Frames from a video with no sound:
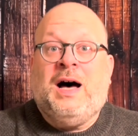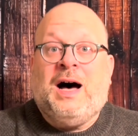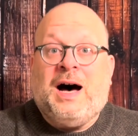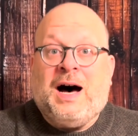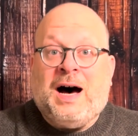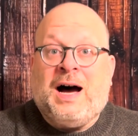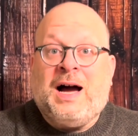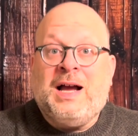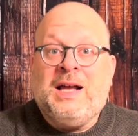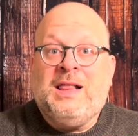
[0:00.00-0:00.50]

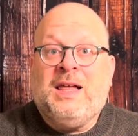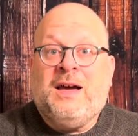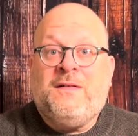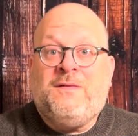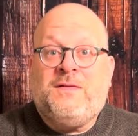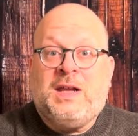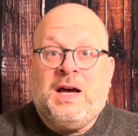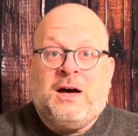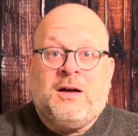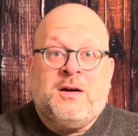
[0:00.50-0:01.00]
I
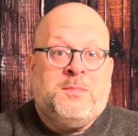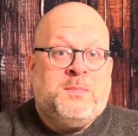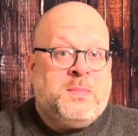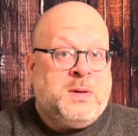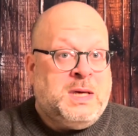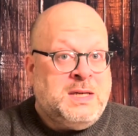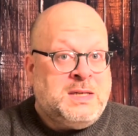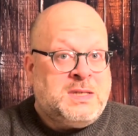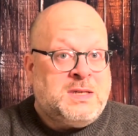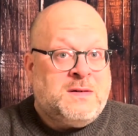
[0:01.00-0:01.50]
left out a
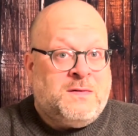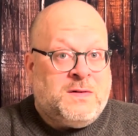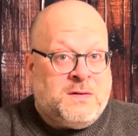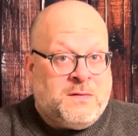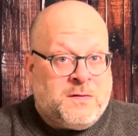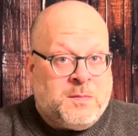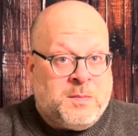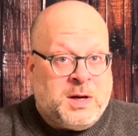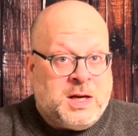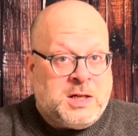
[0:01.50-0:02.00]
piece of
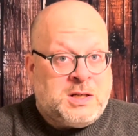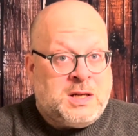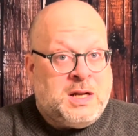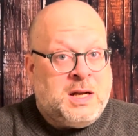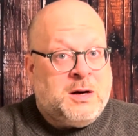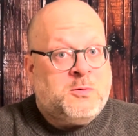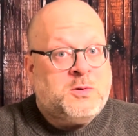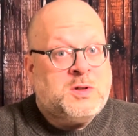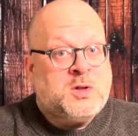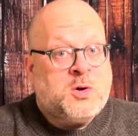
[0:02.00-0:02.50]
information
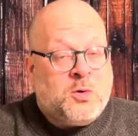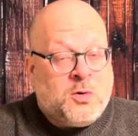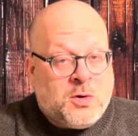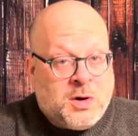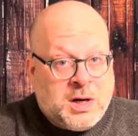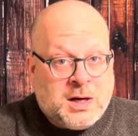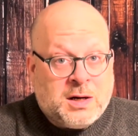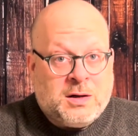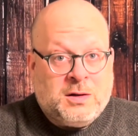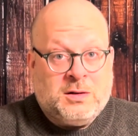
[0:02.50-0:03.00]
that was
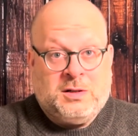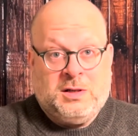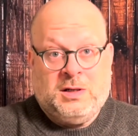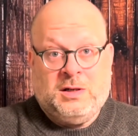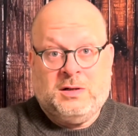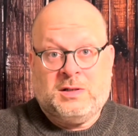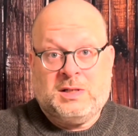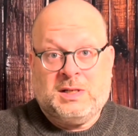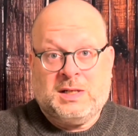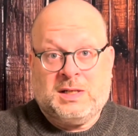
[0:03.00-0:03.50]
critical to
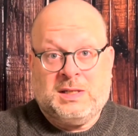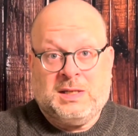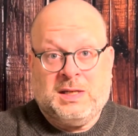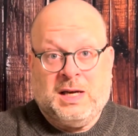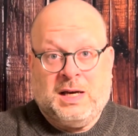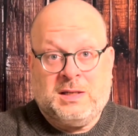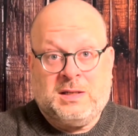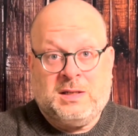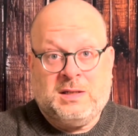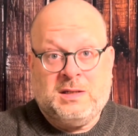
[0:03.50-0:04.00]
your
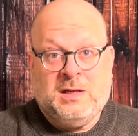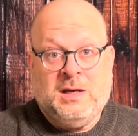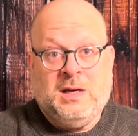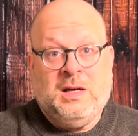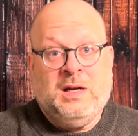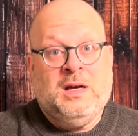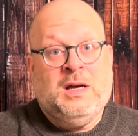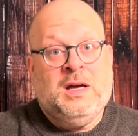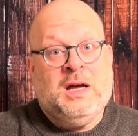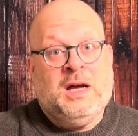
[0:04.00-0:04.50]
success.
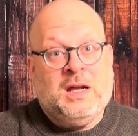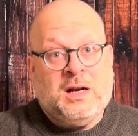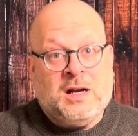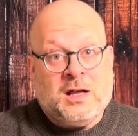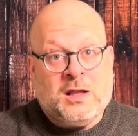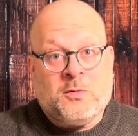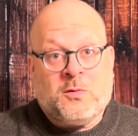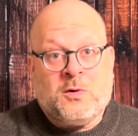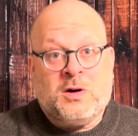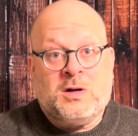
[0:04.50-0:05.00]
In
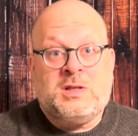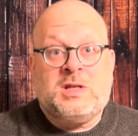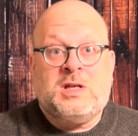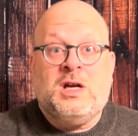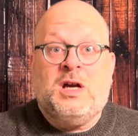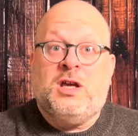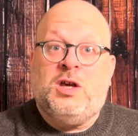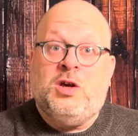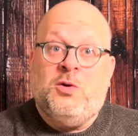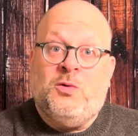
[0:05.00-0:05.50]
other words,
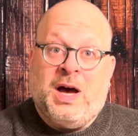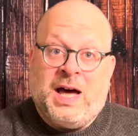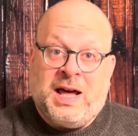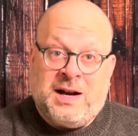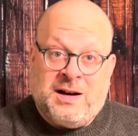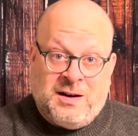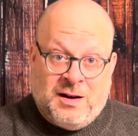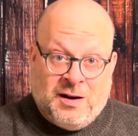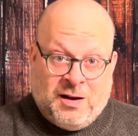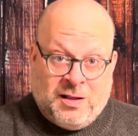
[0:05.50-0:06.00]
you had
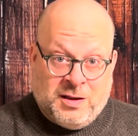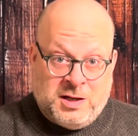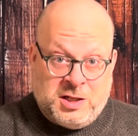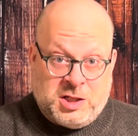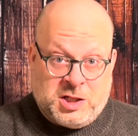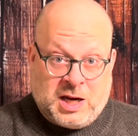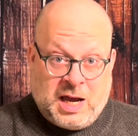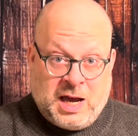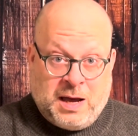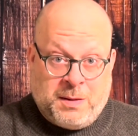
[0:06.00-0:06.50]
a
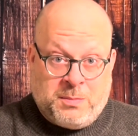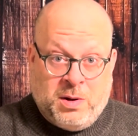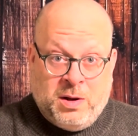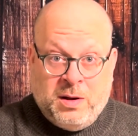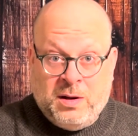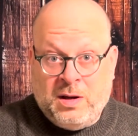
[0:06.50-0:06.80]
knowledge gap.